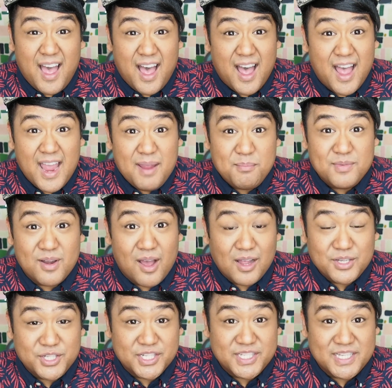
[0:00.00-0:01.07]
I'm
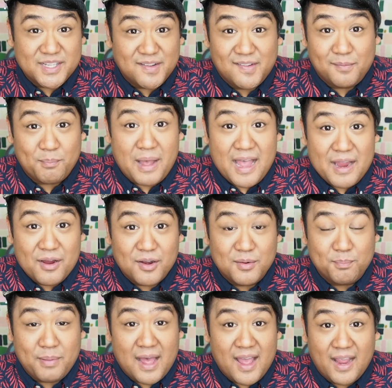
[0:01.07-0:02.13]
not just
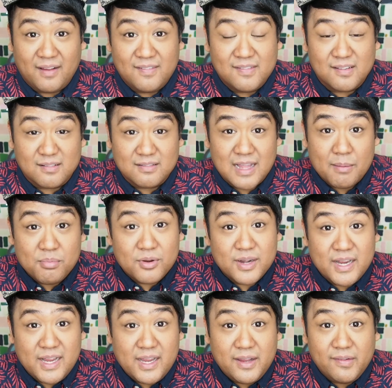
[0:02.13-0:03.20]
inspired by
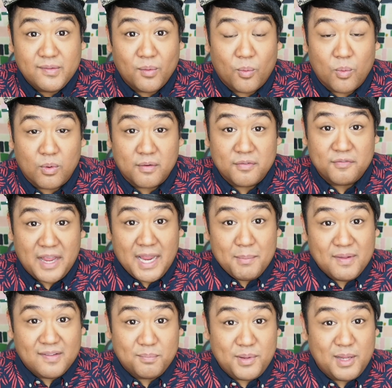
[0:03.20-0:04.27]
celebrities or
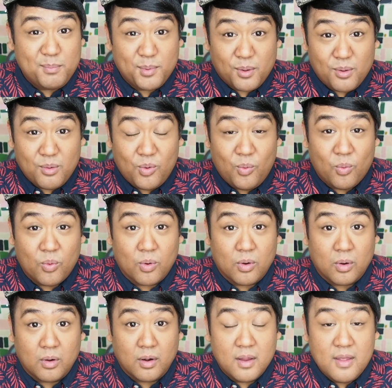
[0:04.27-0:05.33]
famous people
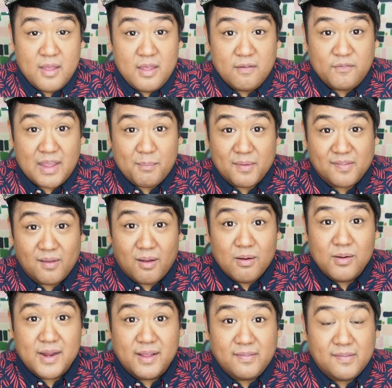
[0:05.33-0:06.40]
or famous
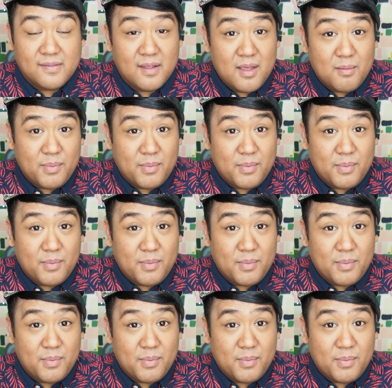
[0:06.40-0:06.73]
artists,